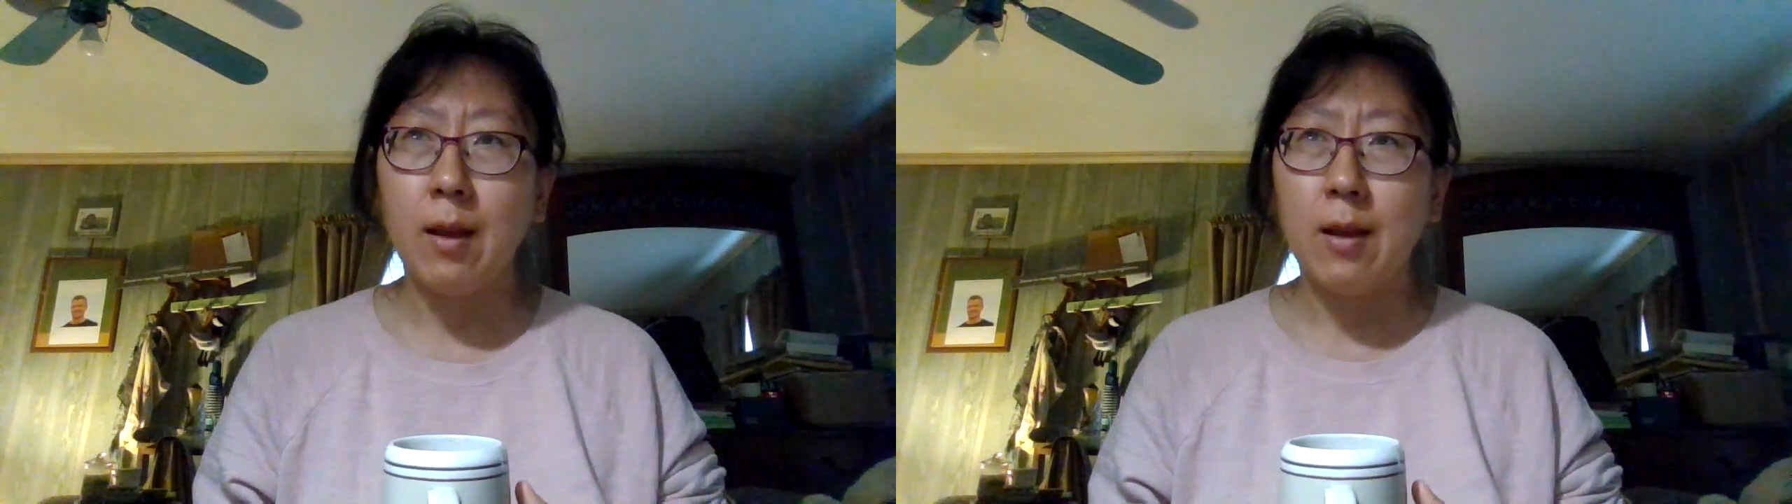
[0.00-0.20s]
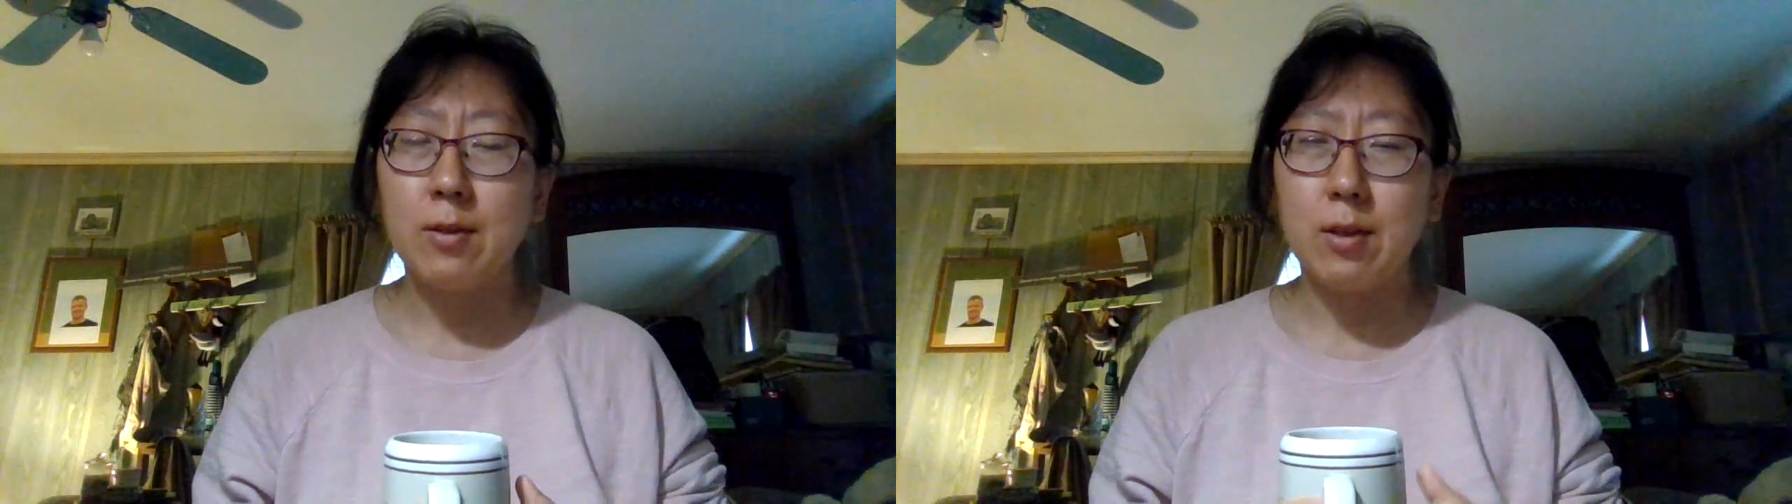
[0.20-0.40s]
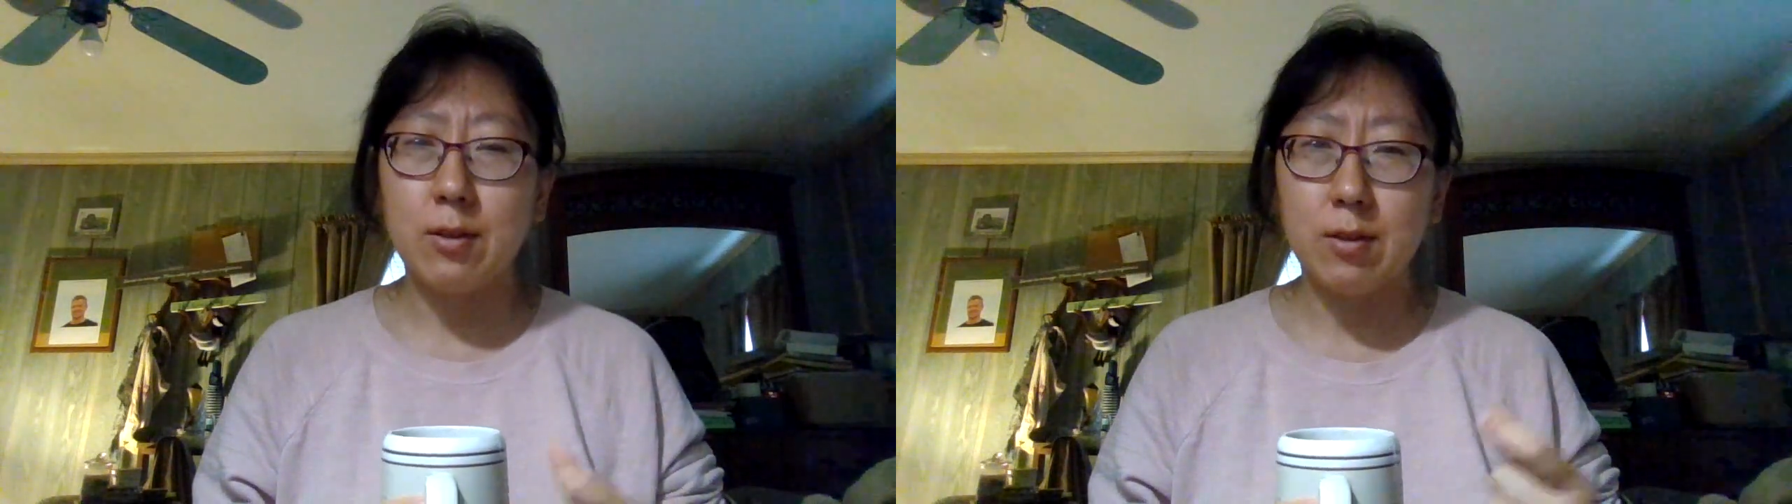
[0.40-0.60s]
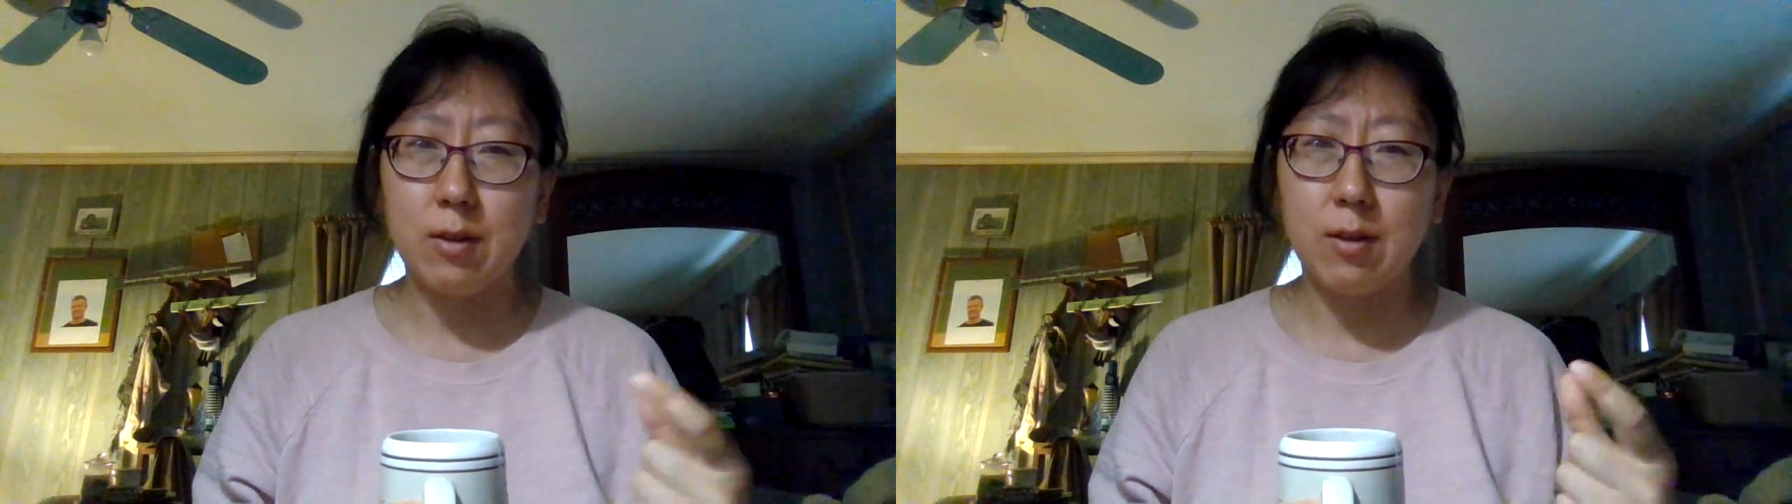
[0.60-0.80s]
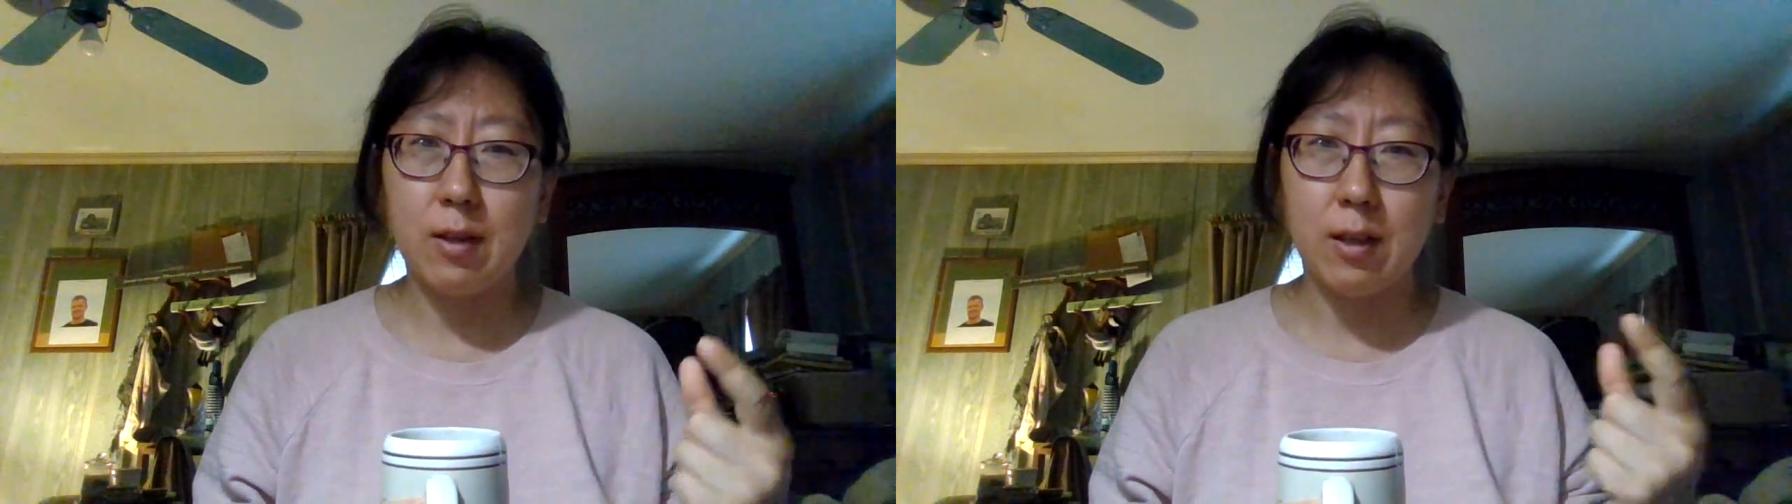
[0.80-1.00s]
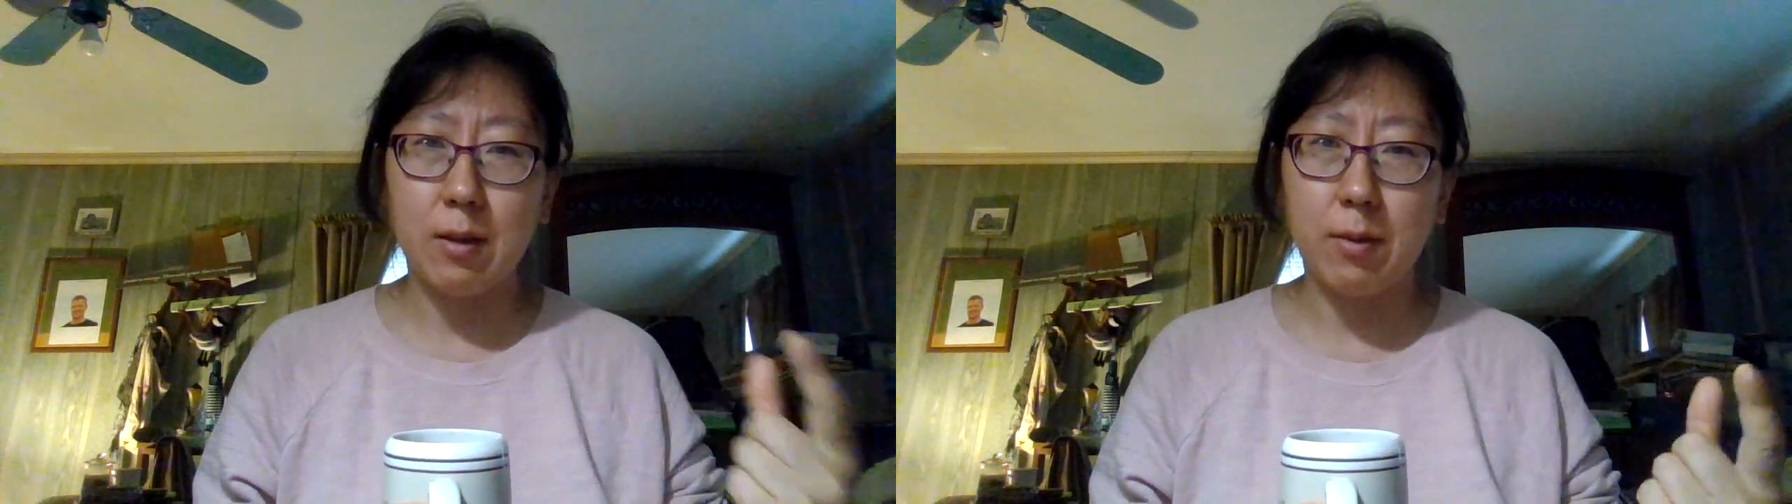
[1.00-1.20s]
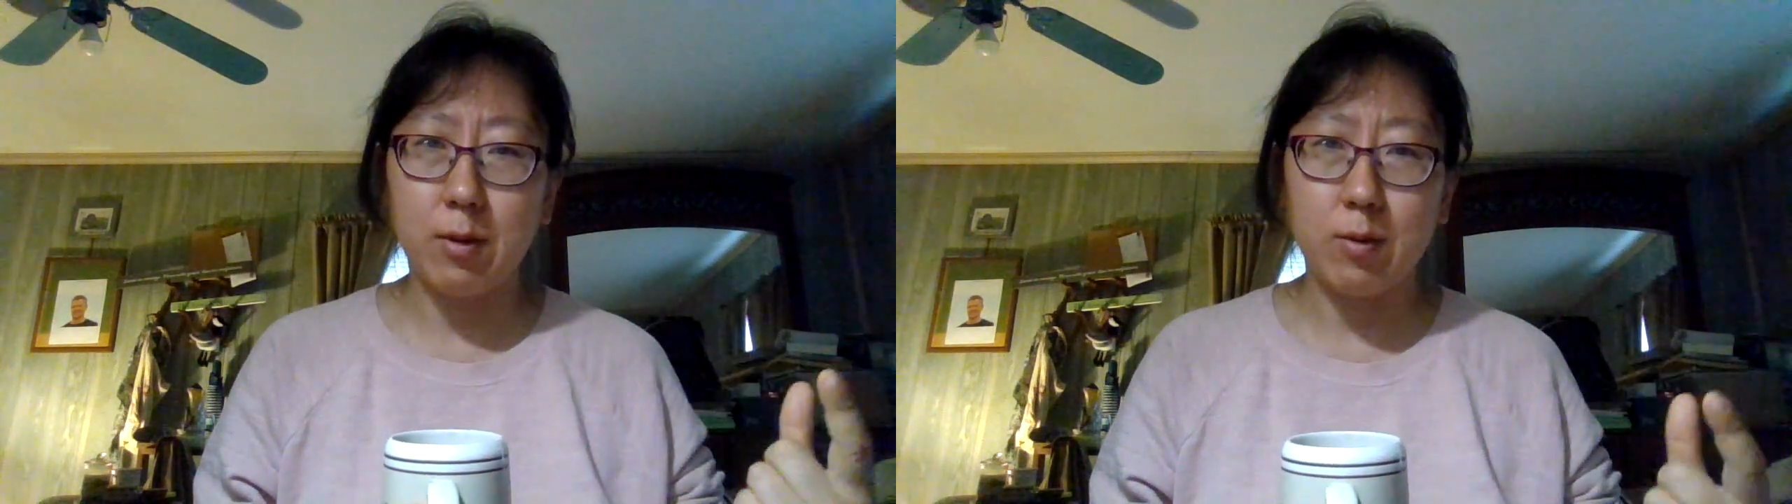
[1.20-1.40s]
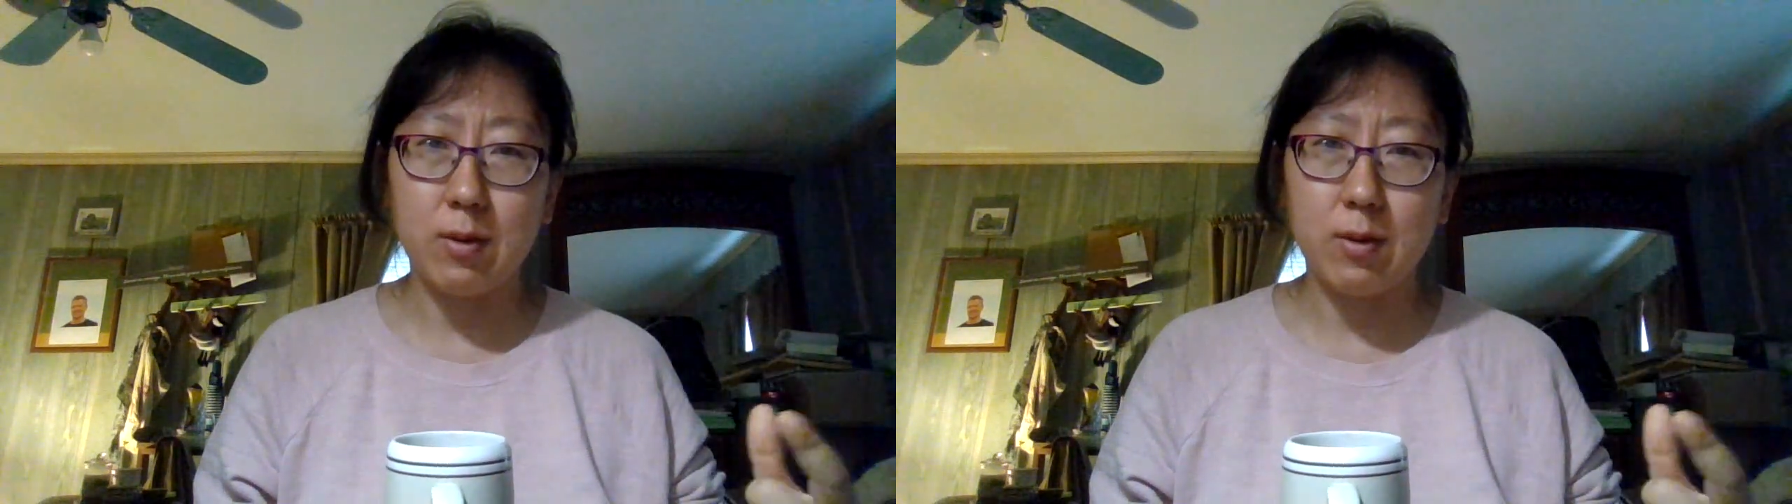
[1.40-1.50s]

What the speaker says: So I started thinking about those